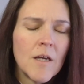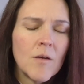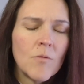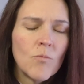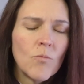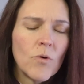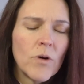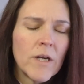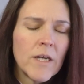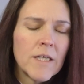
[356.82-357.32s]

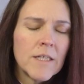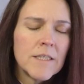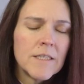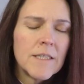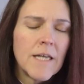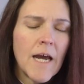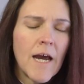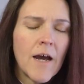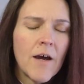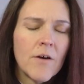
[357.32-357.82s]
Bring it
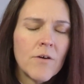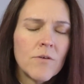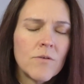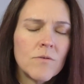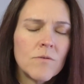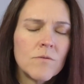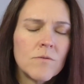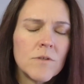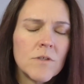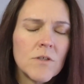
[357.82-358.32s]

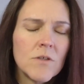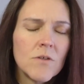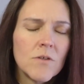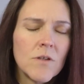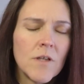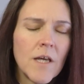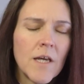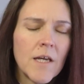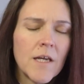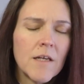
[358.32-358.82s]
down to your
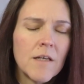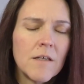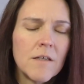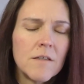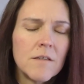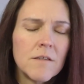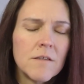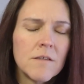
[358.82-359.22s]
legs,